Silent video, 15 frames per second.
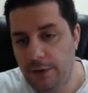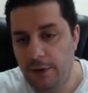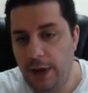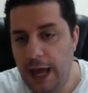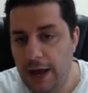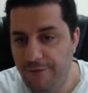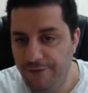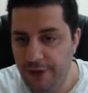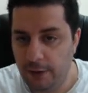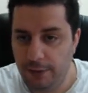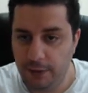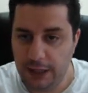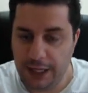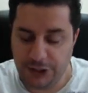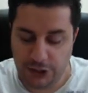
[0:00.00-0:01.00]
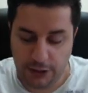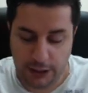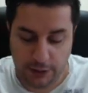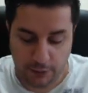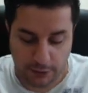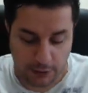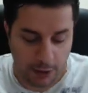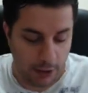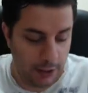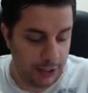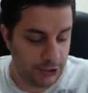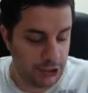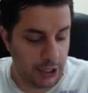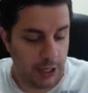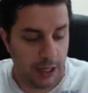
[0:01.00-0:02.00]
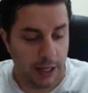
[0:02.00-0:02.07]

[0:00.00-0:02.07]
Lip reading: you have double edge and liquid courage